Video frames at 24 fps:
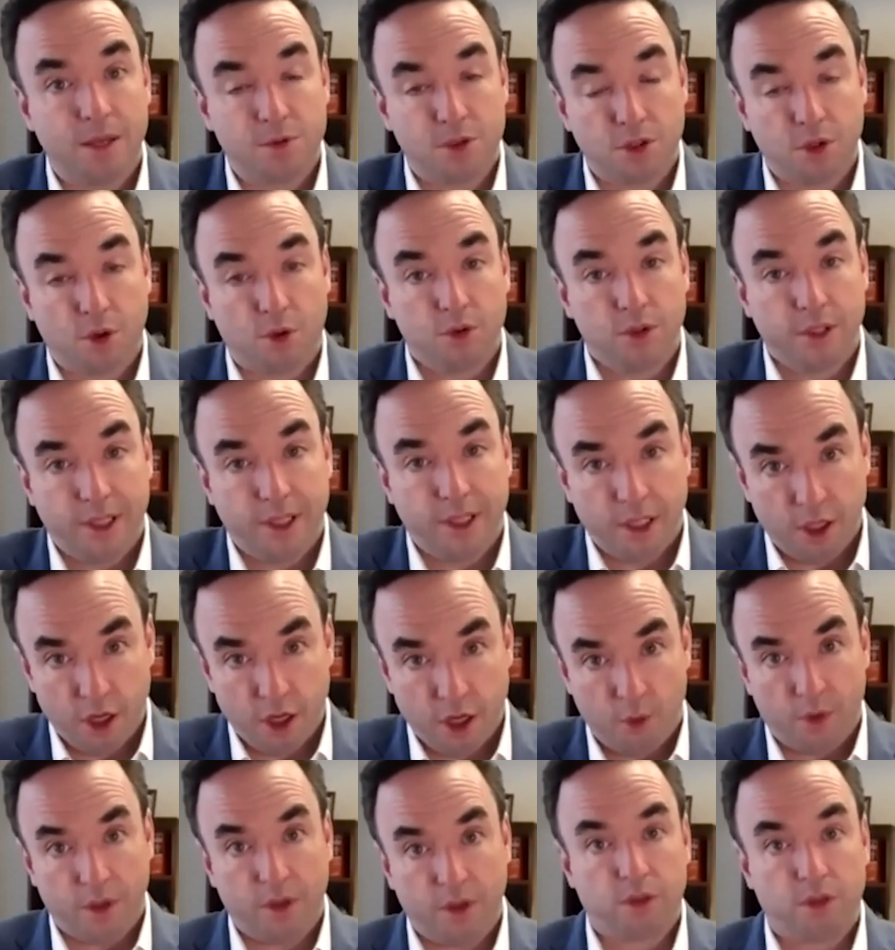solely
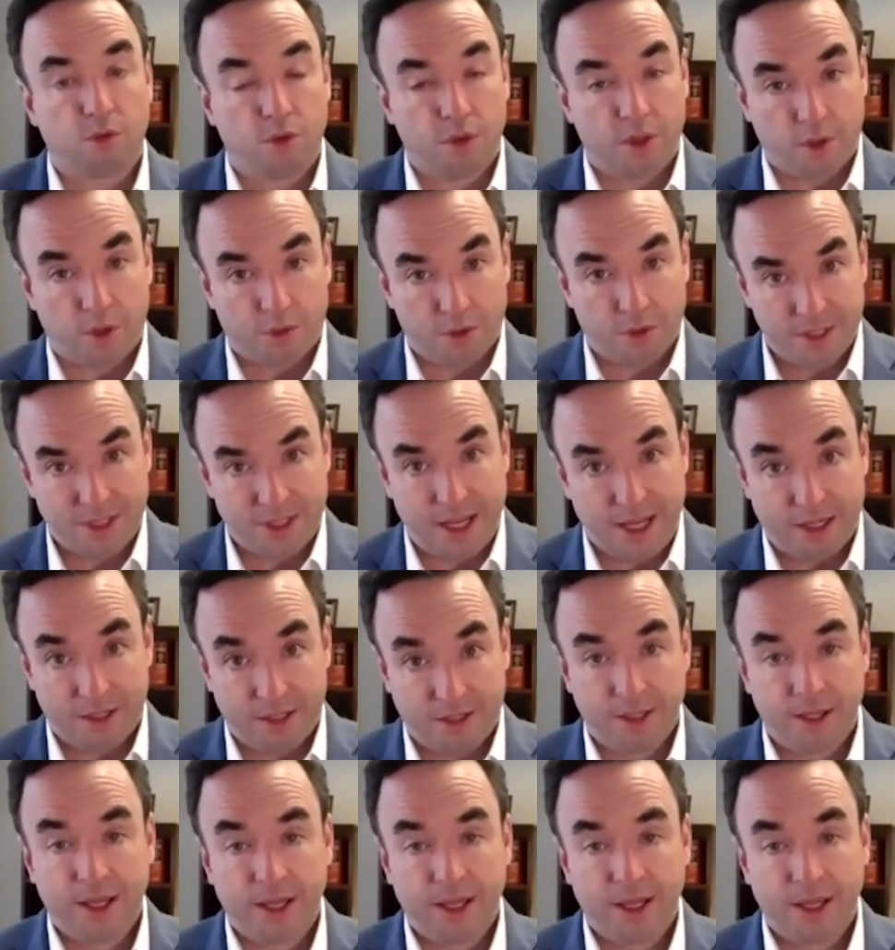going through their estate.